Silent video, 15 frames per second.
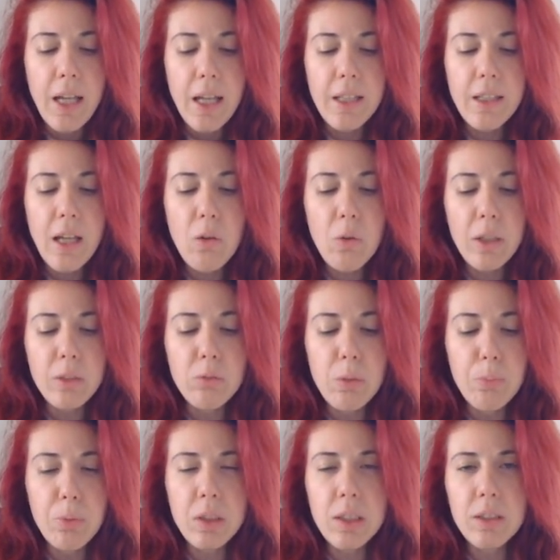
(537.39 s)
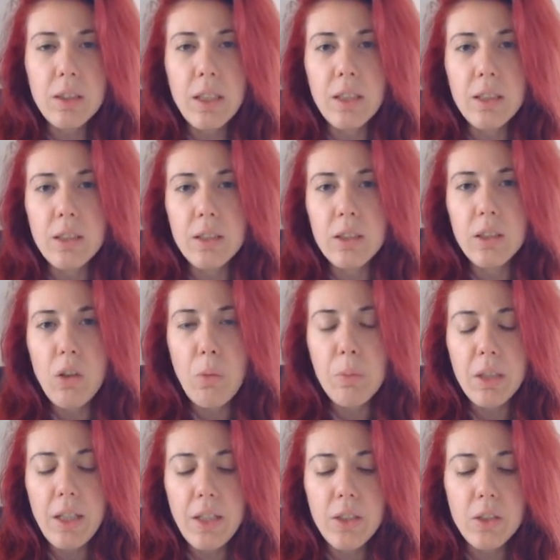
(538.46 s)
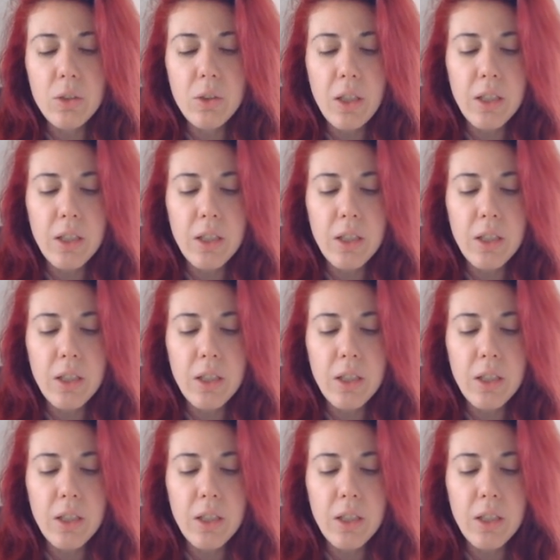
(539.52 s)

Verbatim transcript: And now when we put it in the denominator,